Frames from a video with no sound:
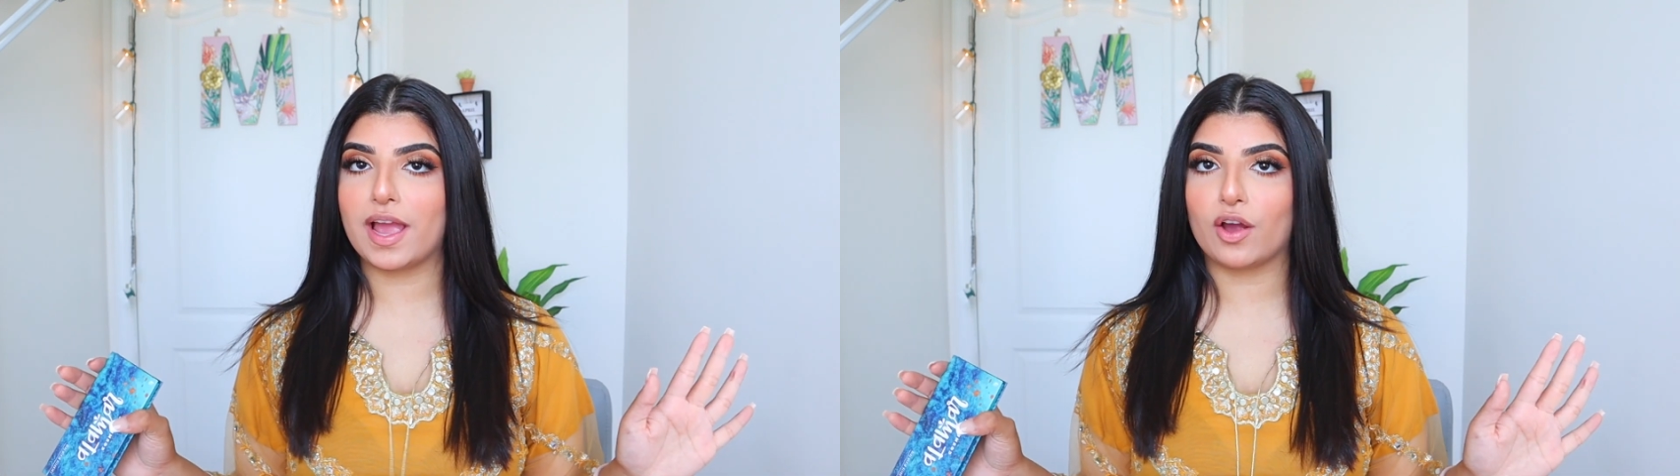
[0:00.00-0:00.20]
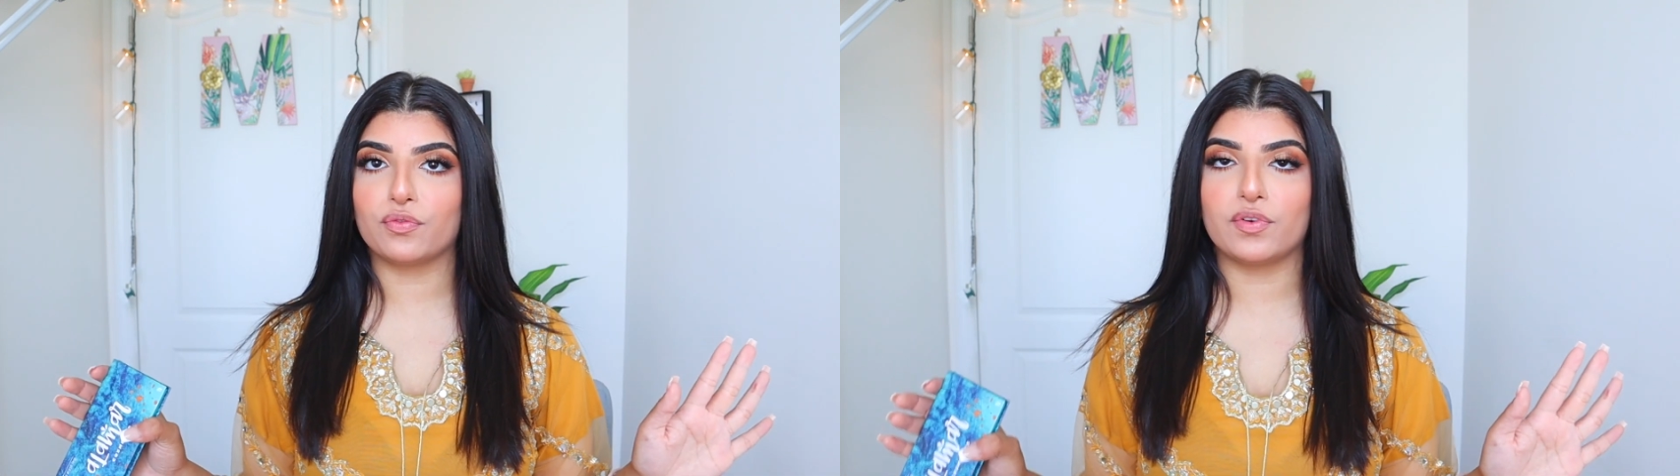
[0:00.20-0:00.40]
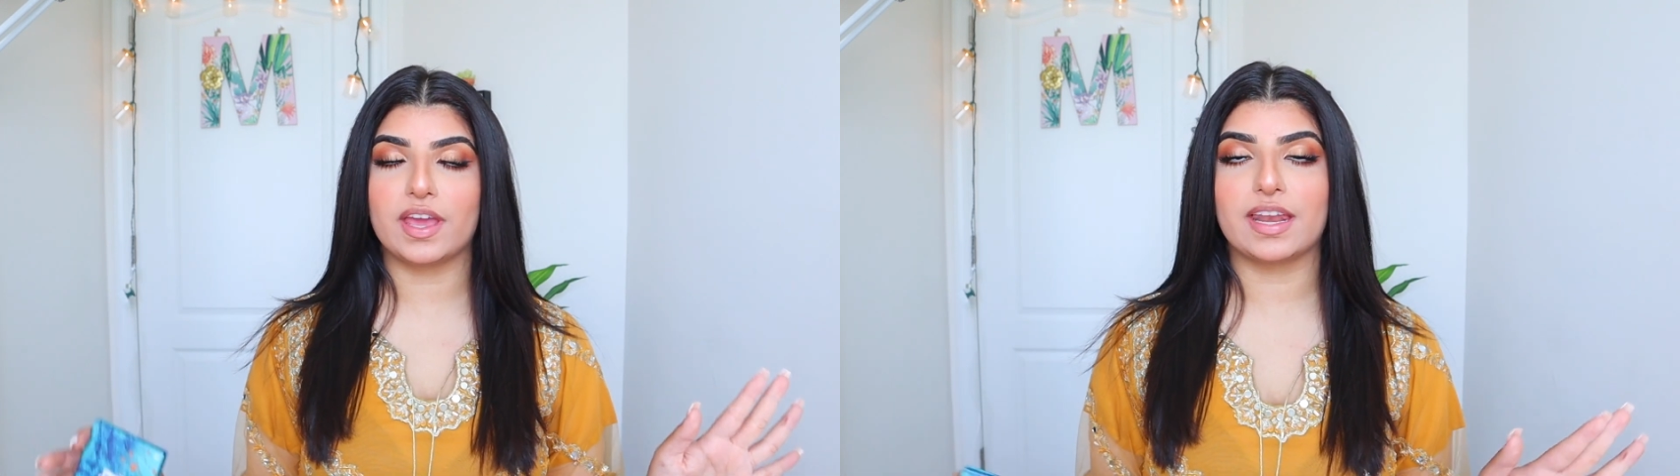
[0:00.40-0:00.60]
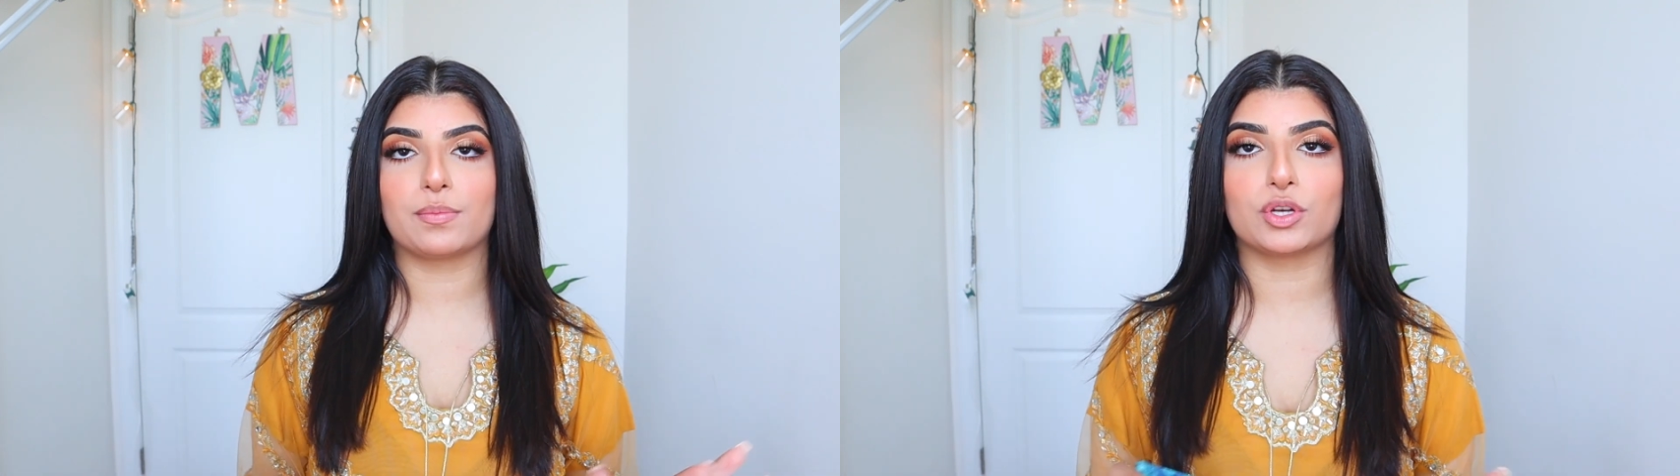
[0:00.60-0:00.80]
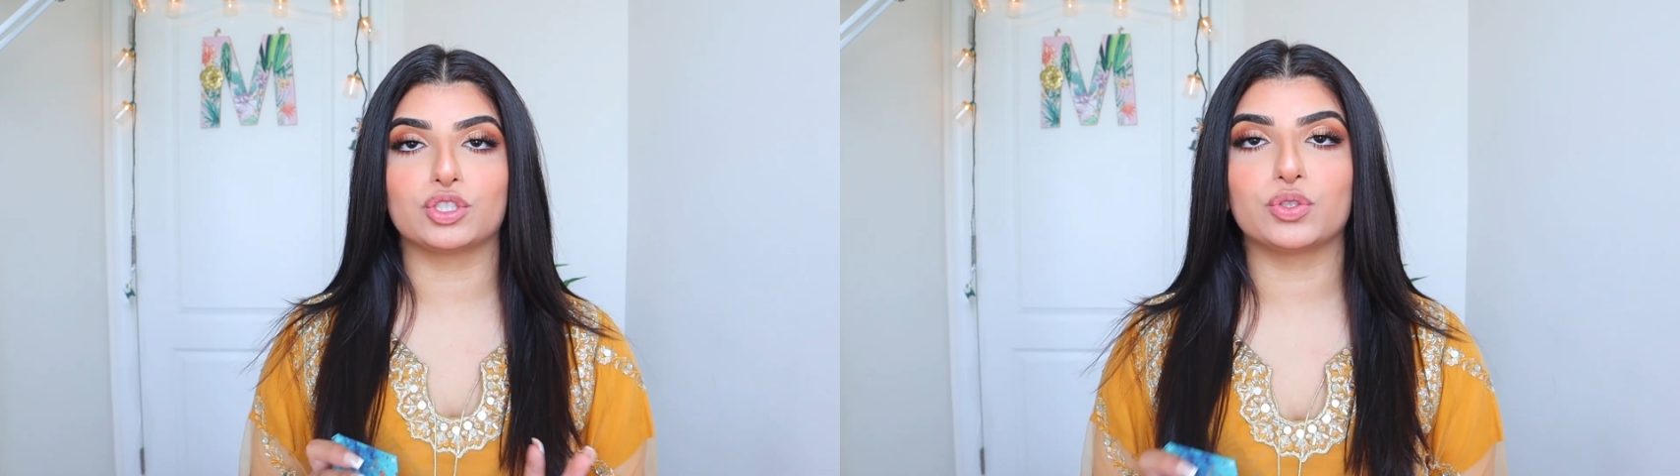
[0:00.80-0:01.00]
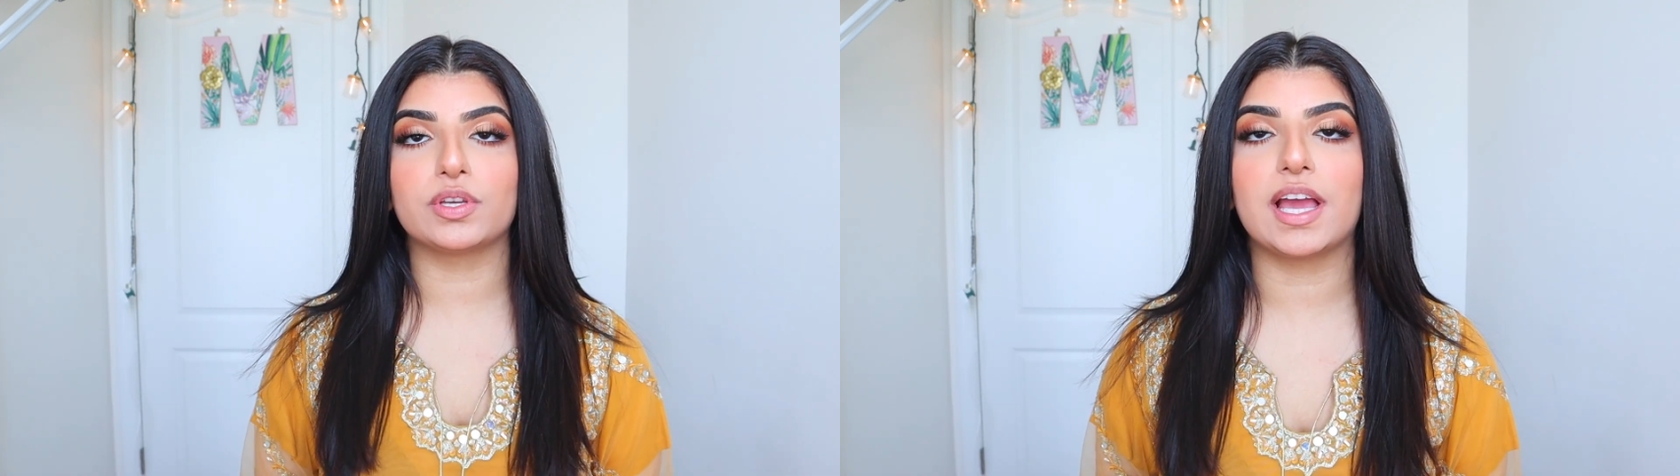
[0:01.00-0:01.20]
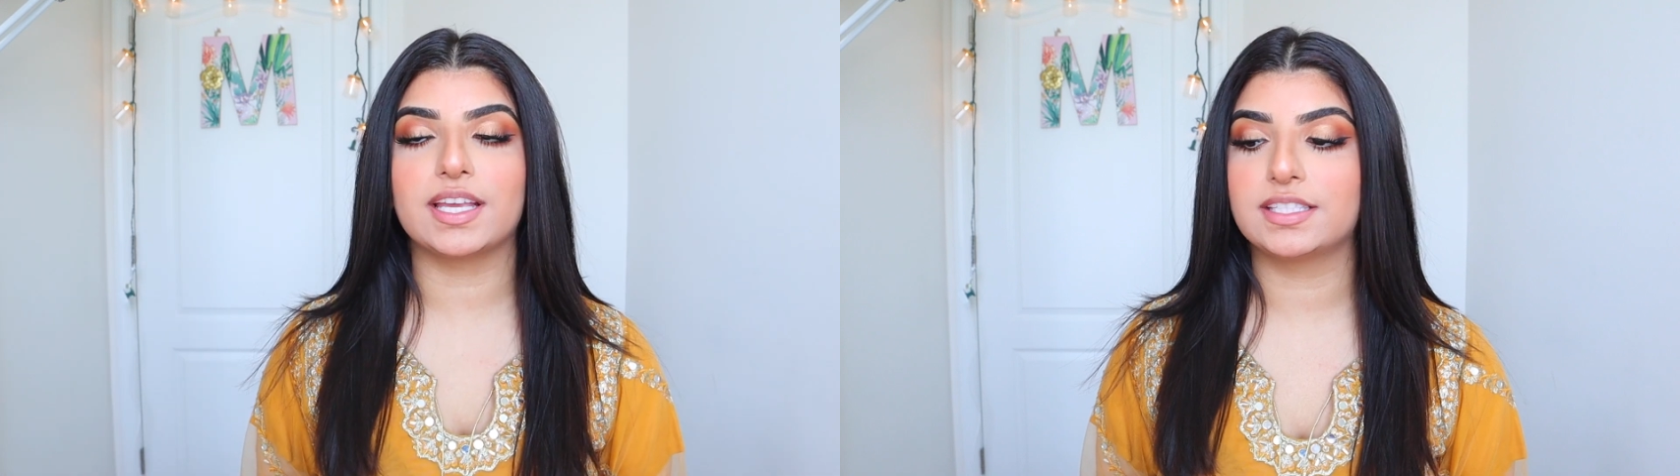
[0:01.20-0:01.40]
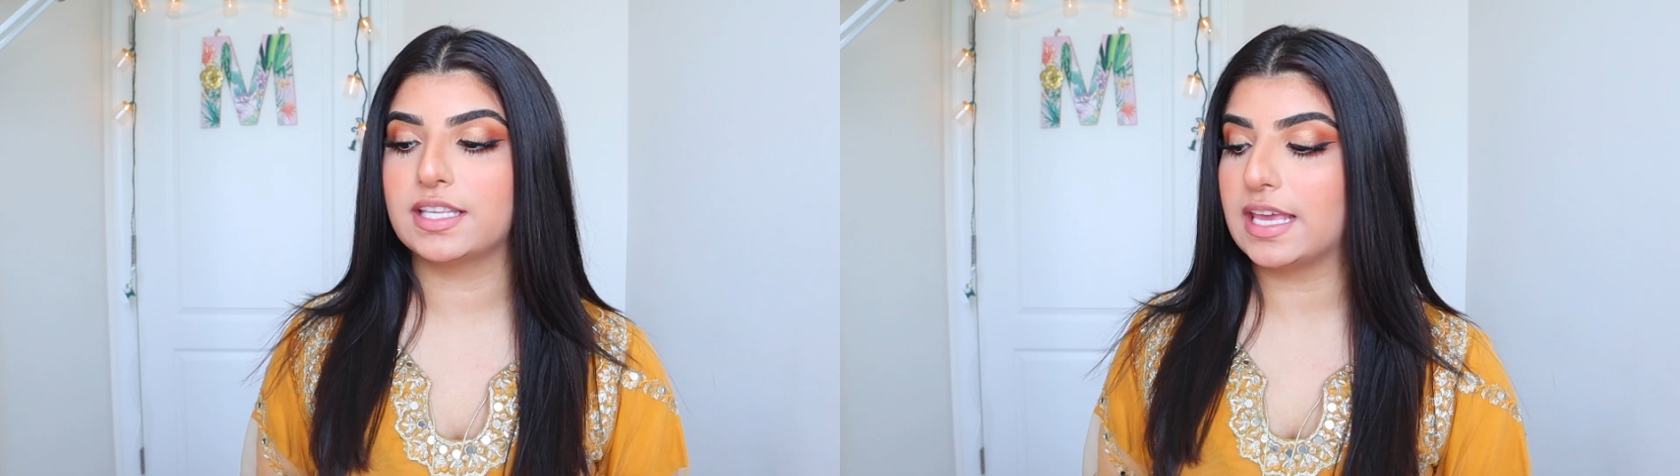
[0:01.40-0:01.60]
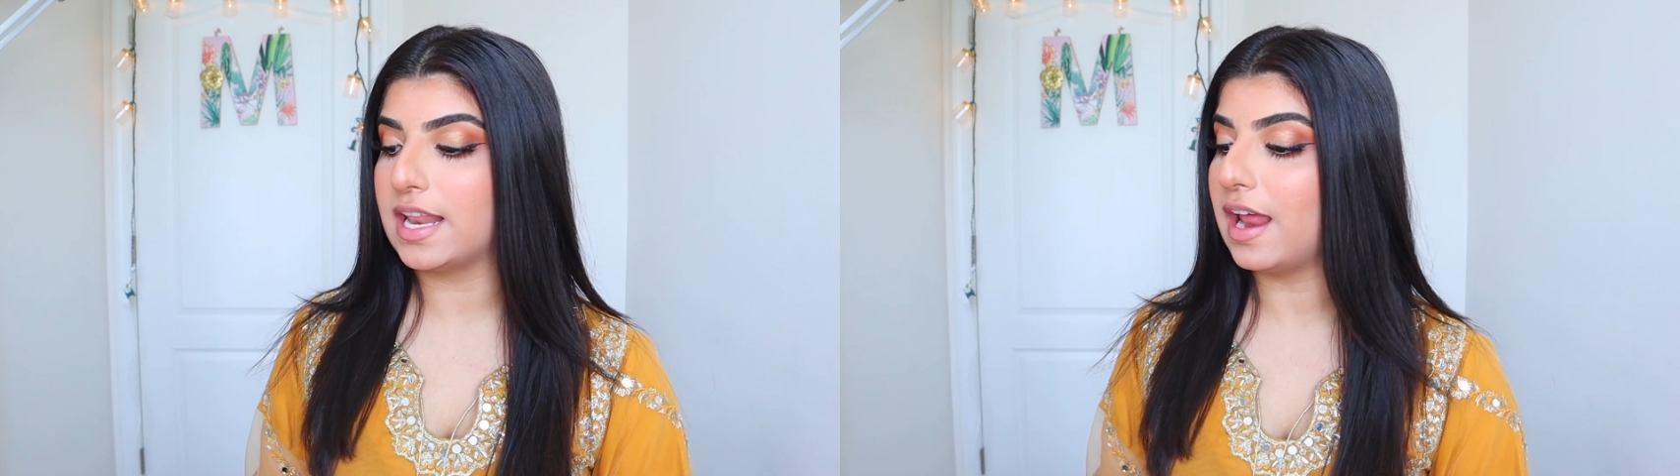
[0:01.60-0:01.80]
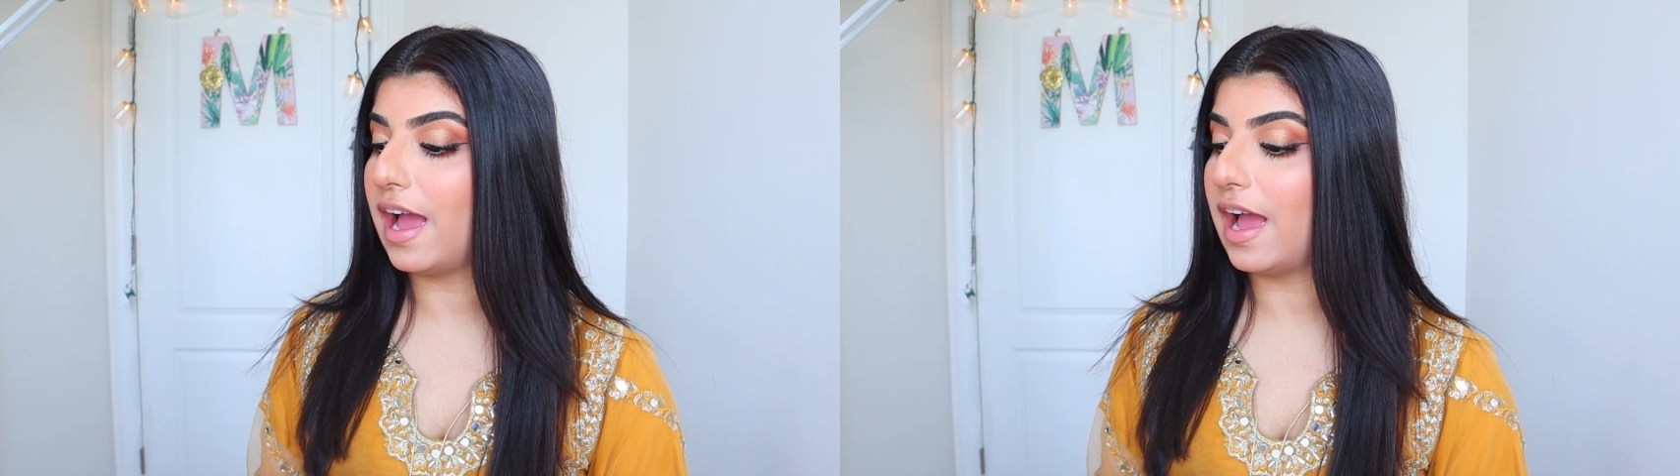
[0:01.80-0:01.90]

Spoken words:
outfit and I'm going to show you guys it